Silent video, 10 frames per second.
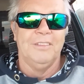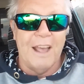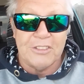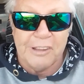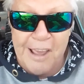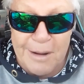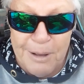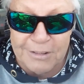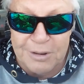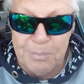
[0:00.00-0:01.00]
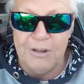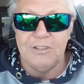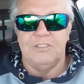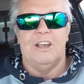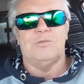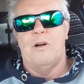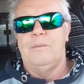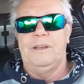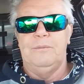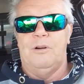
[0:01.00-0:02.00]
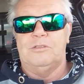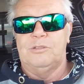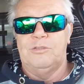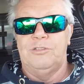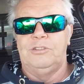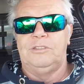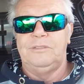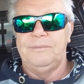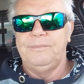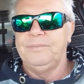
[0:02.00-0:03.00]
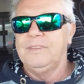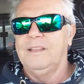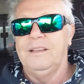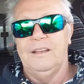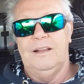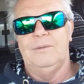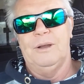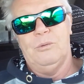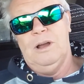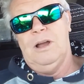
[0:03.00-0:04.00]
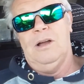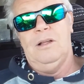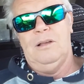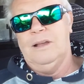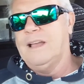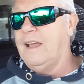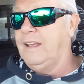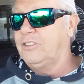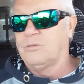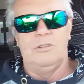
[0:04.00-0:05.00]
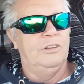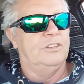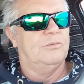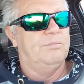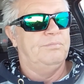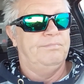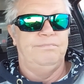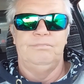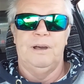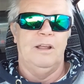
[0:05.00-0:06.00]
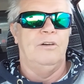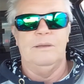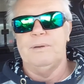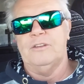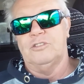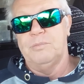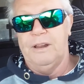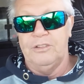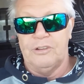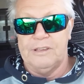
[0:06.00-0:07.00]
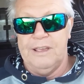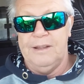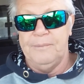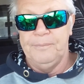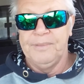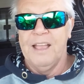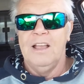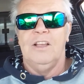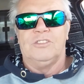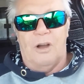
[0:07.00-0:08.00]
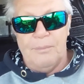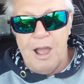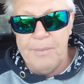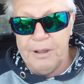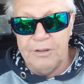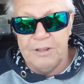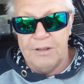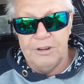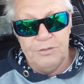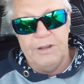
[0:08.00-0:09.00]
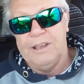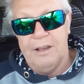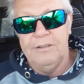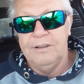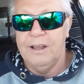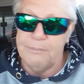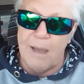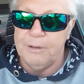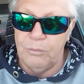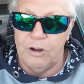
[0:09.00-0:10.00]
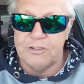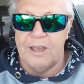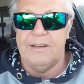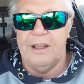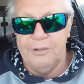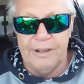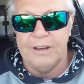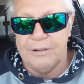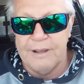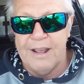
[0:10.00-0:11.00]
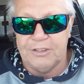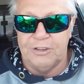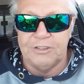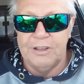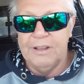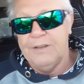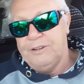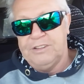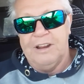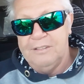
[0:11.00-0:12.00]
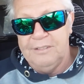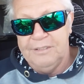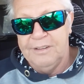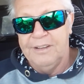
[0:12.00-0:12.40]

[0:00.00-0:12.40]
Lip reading: that's the cat amongst the pigeons. That's why my inbox is full. And I'm like, well, I can't answer all these, but I'll get back to as many as I can. So I'm hoping I've done this video, and maybe you'll watch that, and you'll get your answers. And if you didn't,